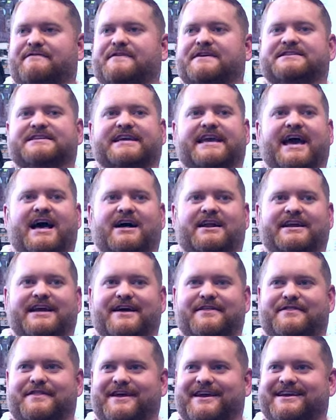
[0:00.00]
physicality, I
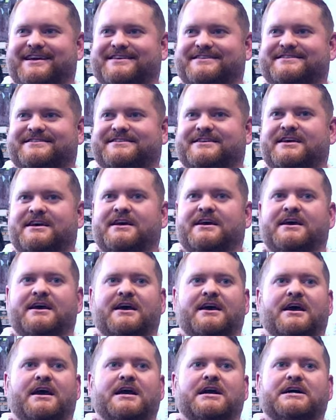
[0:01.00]
think, is
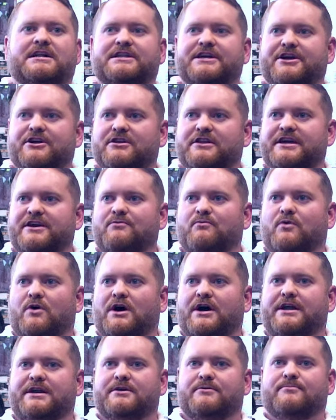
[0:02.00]
clearly
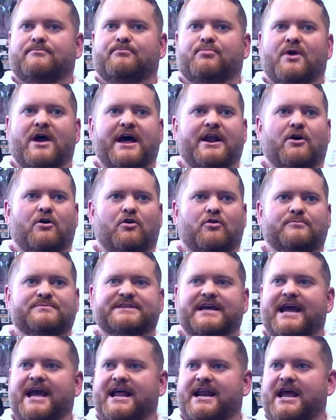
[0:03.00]
what Brad Holmes
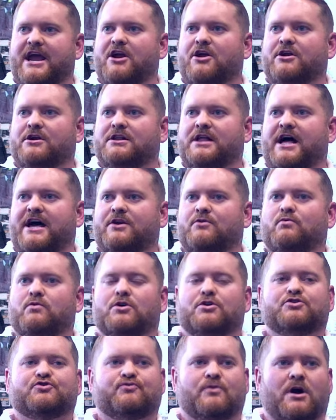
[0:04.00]
and Aaron Glenn were
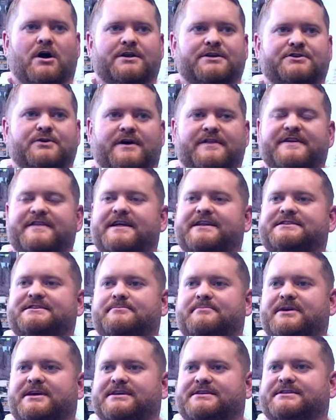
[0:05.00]
drawn to. I think that's the
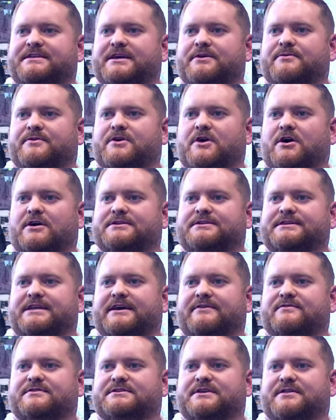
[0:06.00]
biggest thing with Carlton
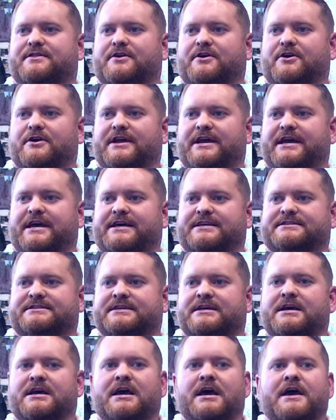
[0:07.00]
Davis III is
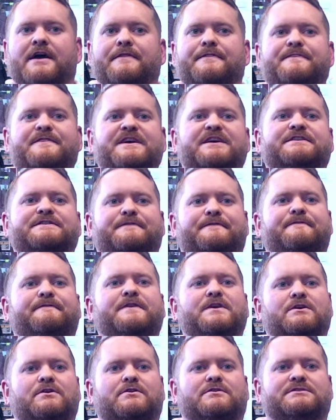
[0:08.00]
this
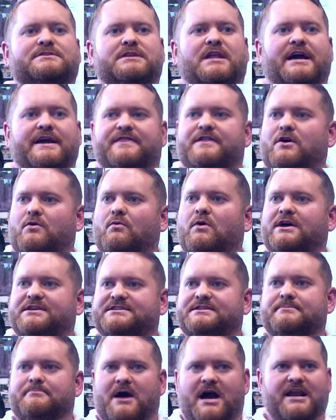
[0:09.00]
feels like there was
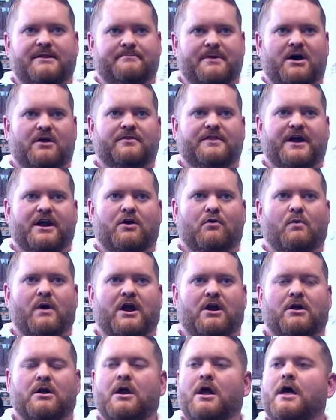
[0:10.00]
the mind meld there
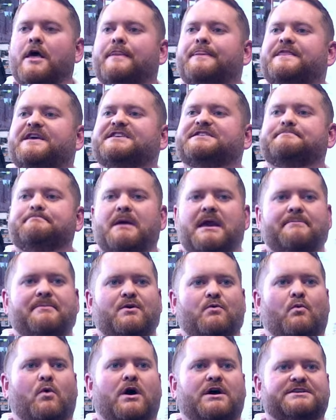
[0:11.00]
where this maybe
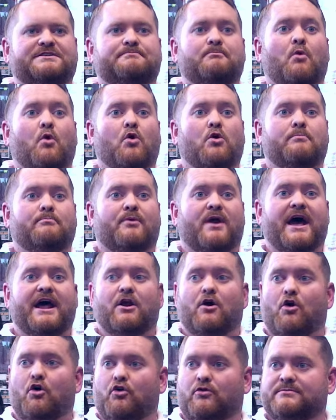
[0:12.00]
was more Brad
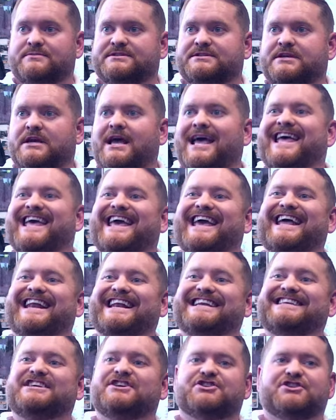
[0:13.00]
Holmes in
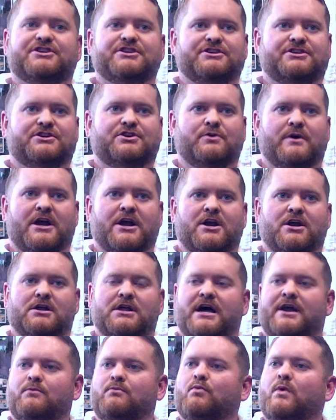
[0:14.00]
addition to Aaron
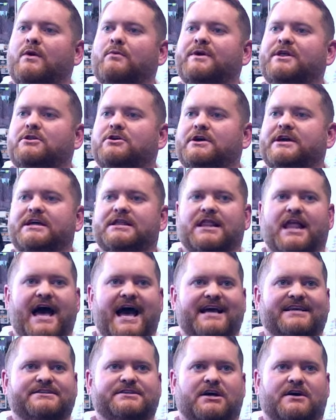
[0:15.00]
Glenn. When we look at
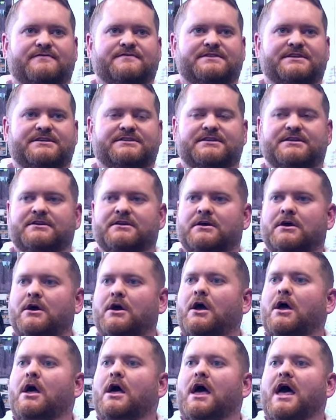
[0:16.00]
last offseason
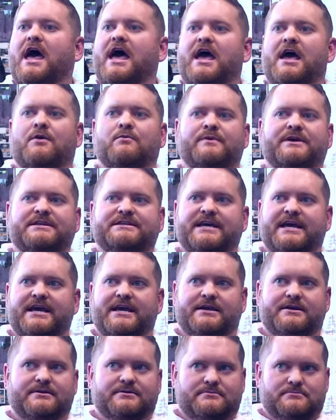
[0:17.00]
and we take
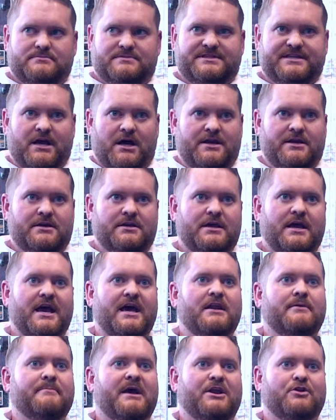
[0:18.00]
Sutton and
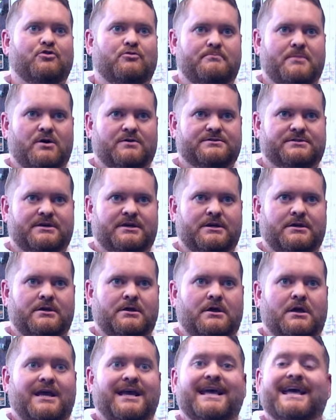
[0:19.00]
Emmanuel Moseley,
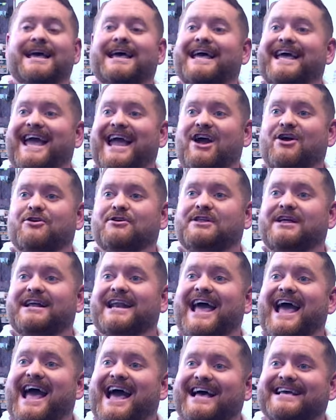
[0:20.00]
Aaron Glenn
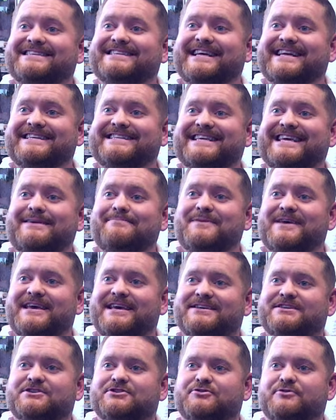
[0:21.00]
has that deep
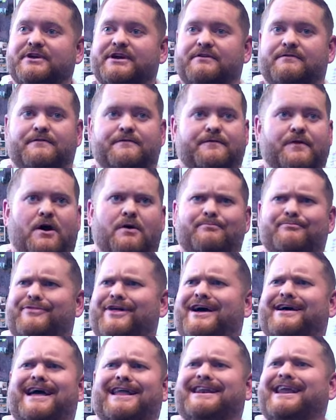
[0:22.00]
history from
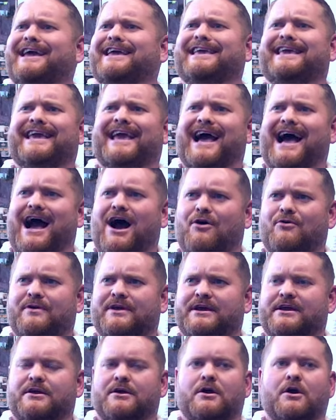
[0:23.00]
the Nike
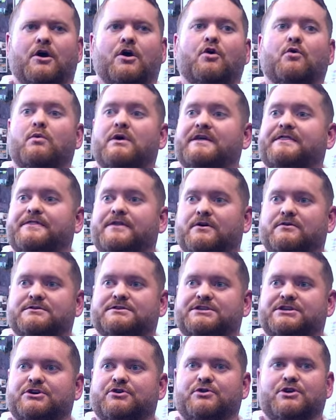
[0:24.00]
outing with those
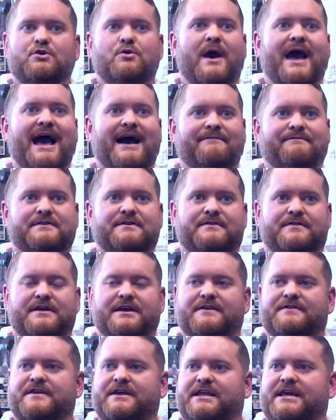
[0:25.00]
two. You have to
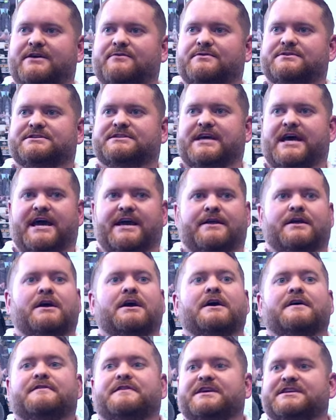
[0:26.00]
think that he was saying,
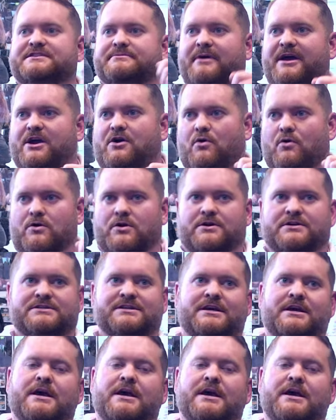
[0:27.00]
These are my corners.